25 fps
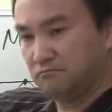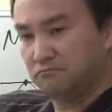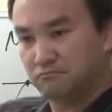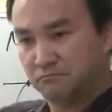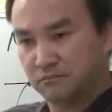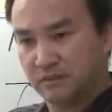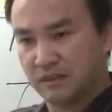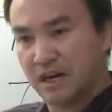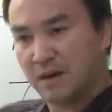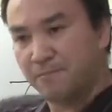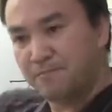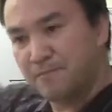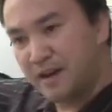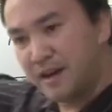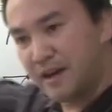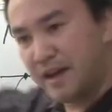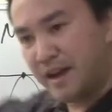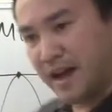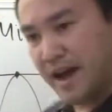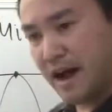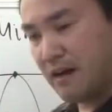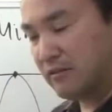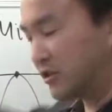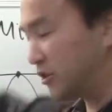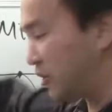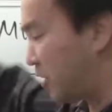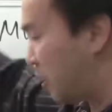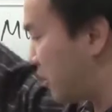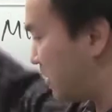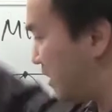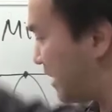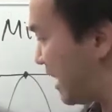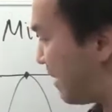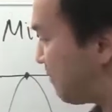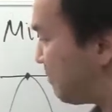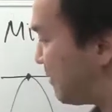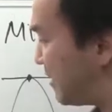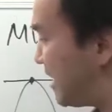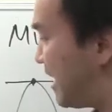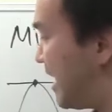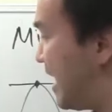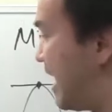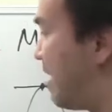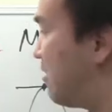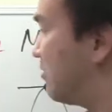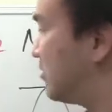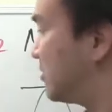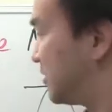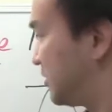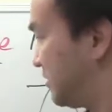up and downs and all the up and
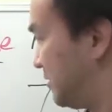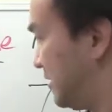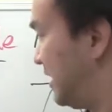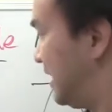downs,